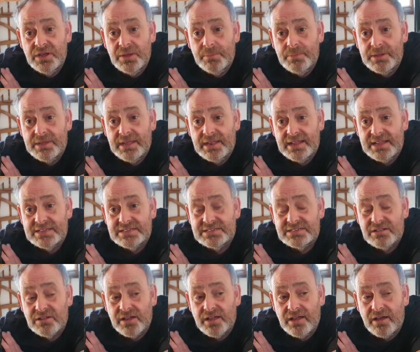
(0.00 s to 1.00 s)
But yeah, that's
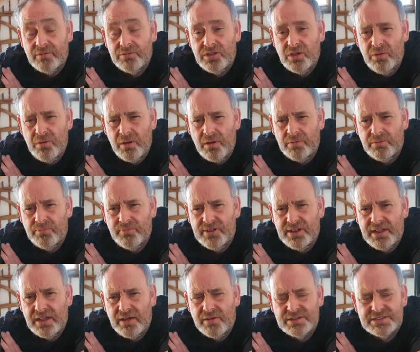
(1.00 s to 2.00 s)
like, I'll do a
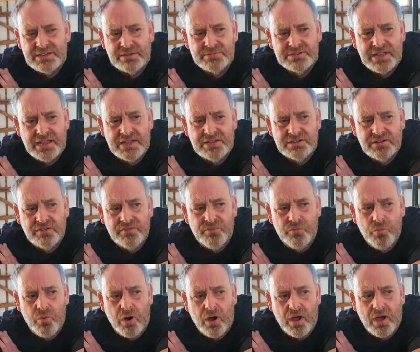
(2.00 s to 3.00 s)
video at some stage of
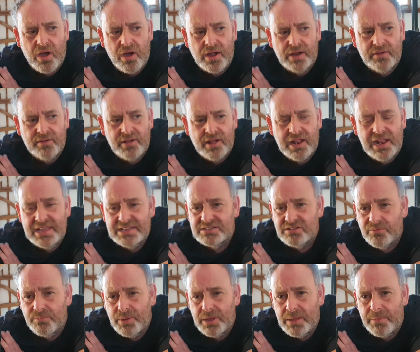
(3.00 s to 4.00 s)
what kind of a list
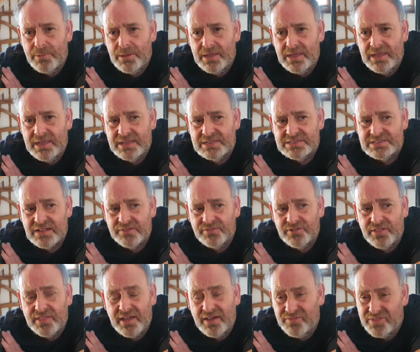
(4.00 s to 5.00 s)
of PPE and stuff like that.